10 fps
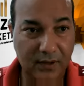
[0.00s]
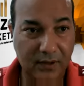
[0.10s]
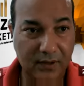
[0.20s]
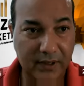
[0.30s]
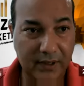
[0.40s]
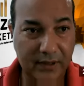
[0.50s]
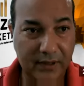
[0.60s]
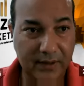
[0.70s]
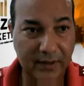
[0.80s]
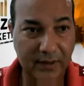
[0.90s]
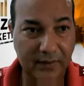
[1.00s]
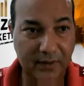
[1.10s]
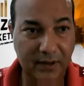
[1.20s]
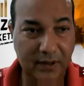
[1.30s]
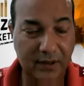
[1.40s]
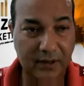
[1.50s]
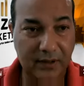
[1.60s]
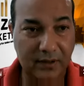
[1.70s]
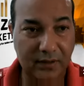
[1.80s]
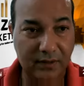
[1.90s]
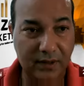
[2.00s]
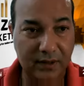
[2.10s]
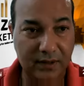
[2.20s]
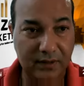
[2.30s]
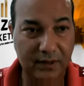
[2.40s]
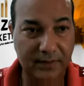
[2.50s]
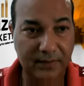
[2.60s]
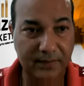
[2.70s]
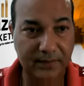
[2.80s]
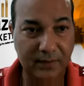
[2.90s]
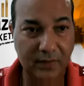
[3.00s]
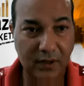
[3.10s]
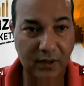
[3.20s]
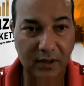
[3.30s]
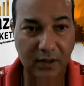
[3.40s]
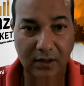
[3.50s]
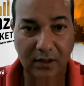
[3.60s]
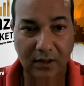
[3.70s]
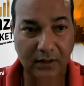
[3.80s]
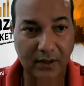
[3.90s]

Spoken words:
Okay, do this one.